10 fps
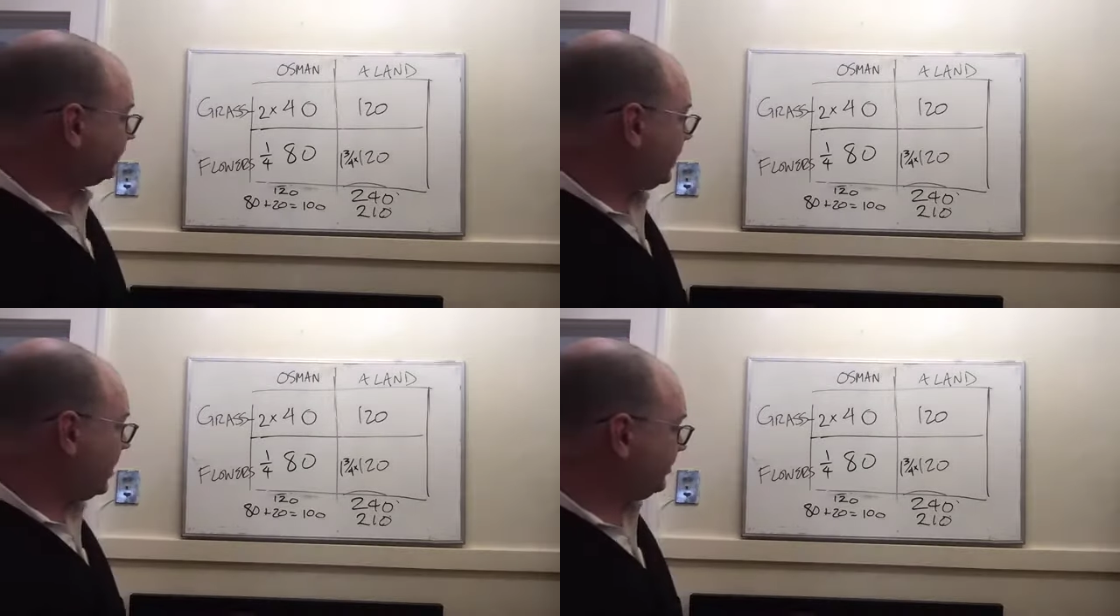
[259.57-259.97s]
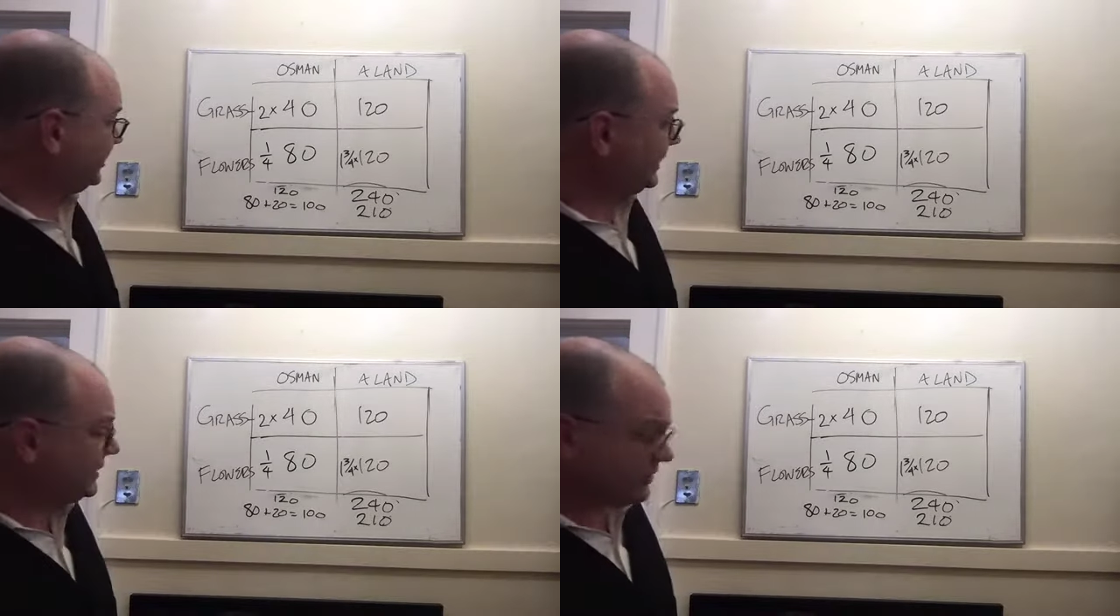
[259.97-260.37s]
of
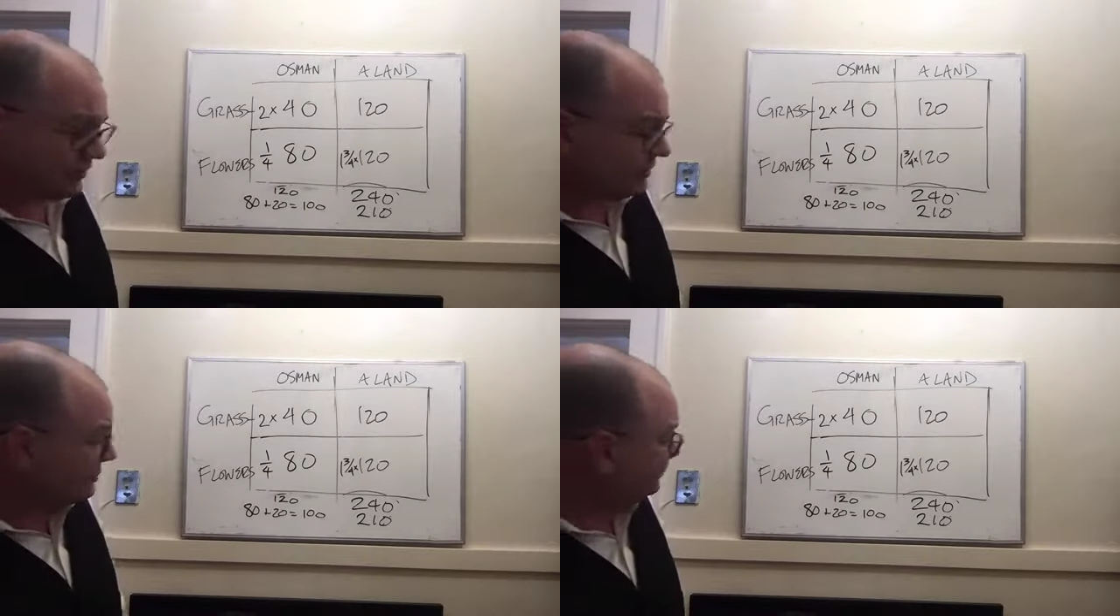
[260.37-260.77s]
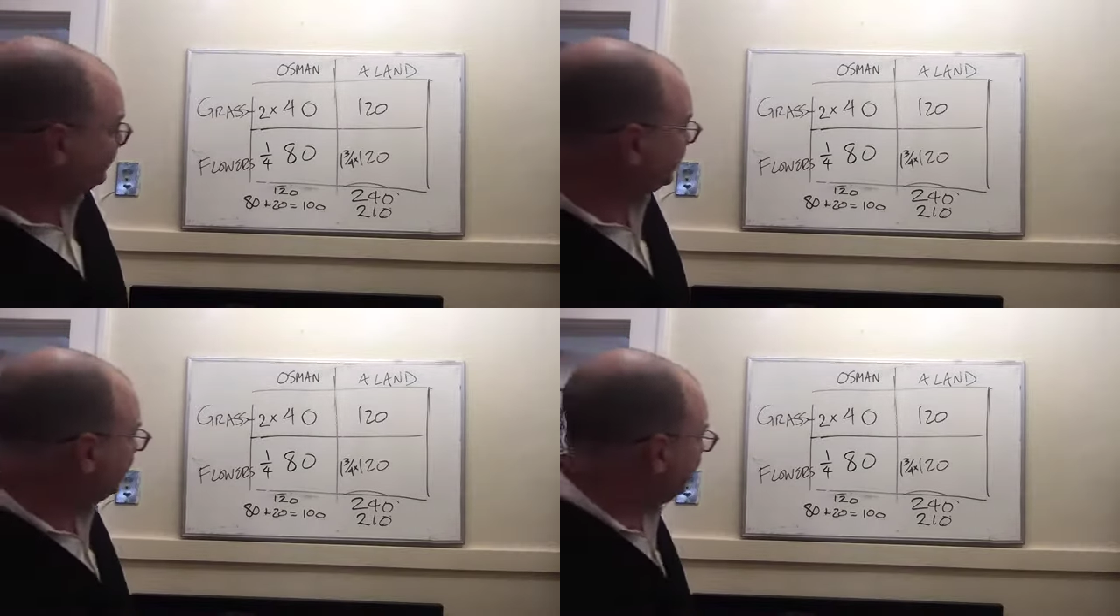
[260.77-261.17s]
combinations.
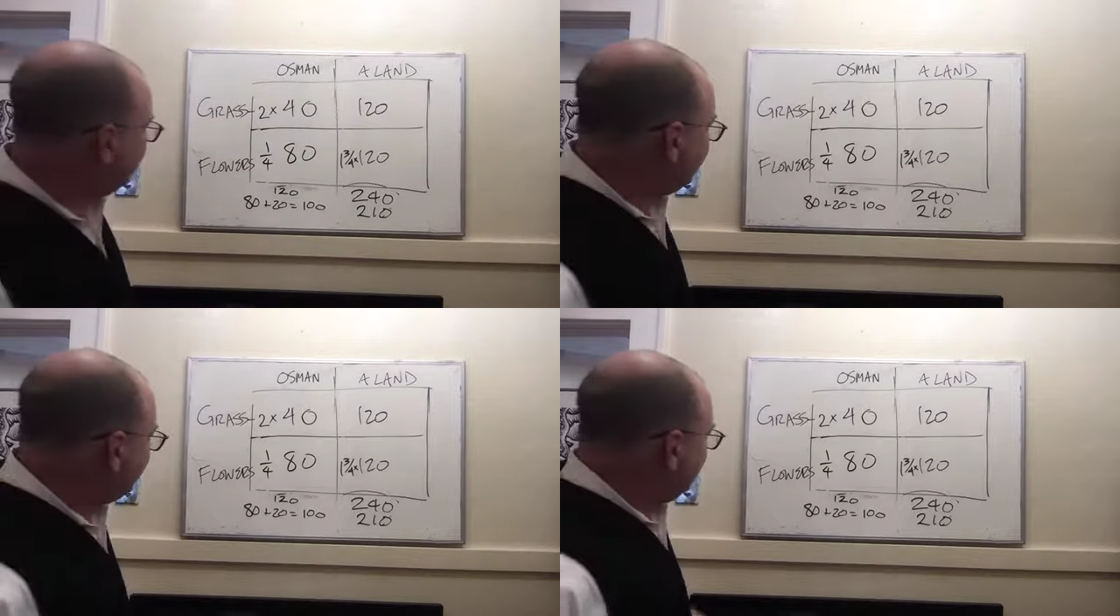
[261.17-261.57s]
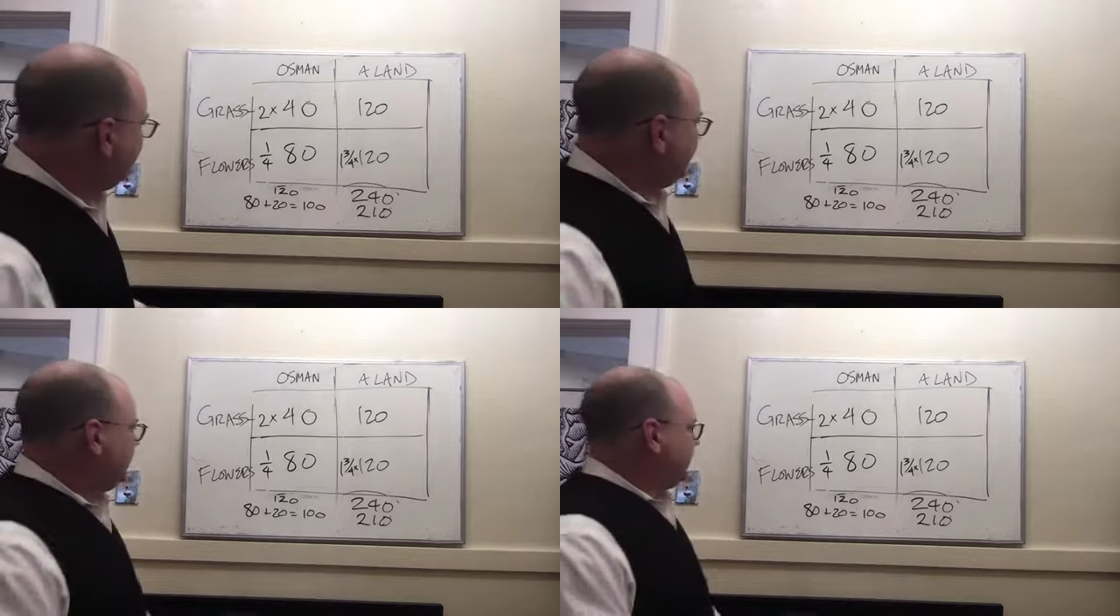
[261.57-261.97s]

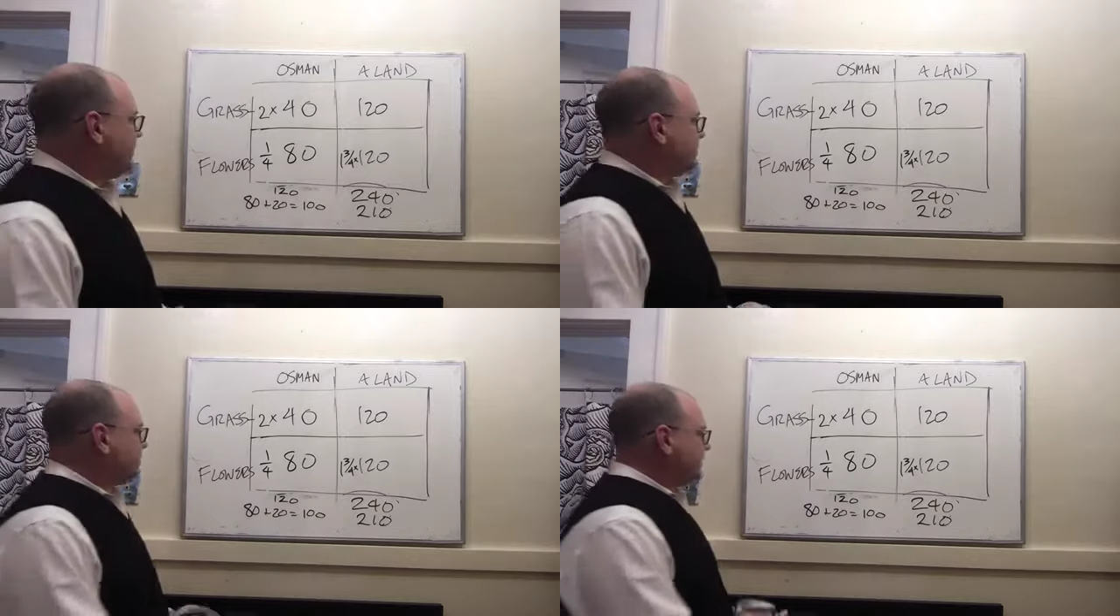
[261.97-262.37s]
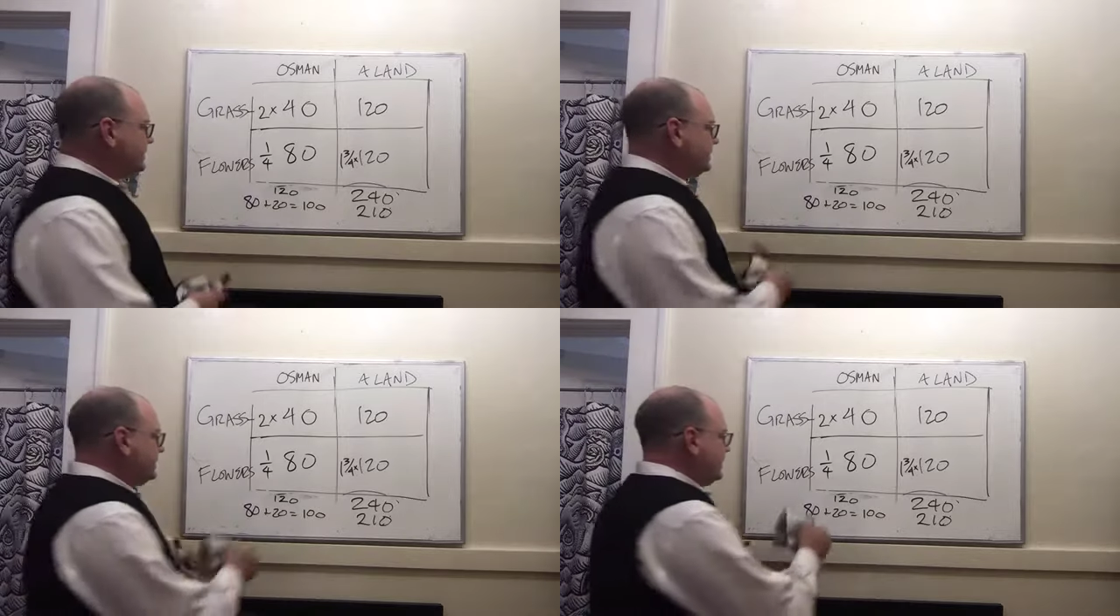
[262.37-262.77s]
So
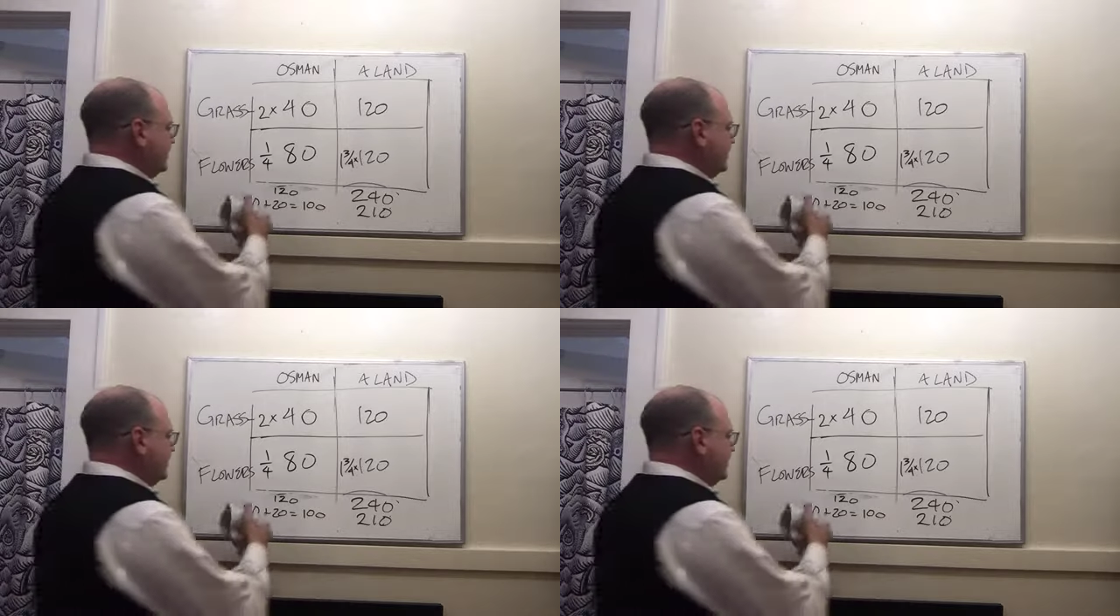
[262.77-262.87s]
let's see